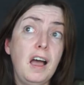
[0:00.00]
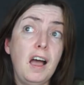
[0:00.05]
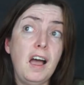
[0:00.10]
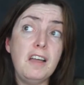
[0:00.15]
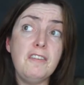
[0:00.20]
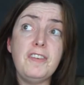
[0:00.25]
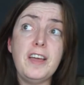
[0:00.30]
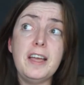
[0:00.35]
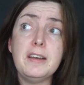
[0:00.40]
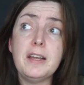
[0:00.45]

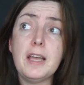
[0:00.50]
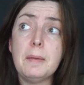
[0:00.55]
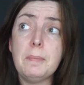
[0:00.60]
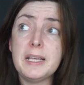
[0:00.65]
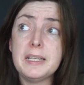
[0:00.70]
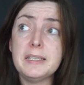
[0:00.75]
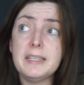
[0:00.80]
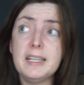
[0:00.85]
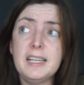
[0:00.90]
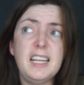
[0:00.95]
I found out
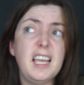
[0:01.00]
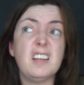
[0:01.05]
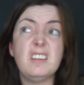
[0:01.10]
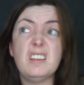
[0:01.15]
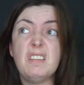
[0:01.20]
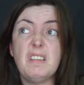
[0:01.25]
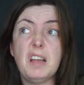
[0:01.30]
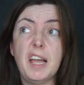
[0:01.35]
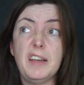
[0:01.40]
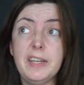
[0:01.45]
basically I
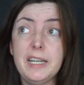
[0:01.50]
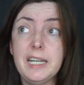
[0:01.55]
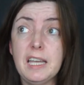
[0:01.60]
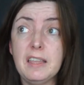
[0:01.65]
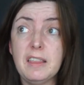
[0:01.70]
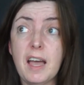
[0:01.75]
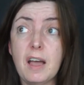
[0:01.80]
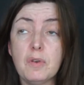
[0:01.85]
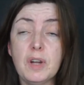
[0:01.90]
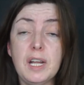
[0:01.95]
don't have
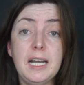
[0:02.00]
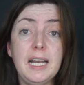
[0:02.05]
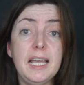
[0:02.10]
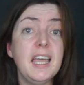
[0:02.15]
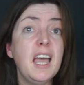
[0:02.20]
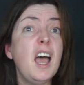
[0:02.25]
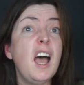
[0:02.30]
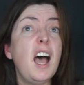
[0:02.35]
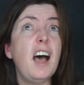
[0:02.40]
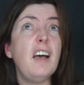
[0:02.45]
any of that
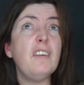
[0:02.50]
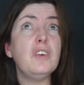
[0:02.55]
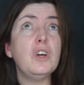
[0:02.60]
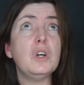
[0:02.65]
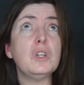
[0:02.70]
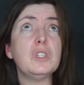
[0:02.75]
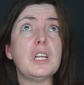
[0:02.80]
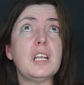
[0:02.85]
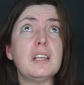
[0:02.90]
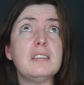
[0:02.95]
really. I've
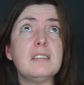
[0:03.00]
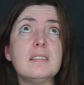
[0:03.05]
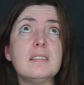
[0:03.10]
got a,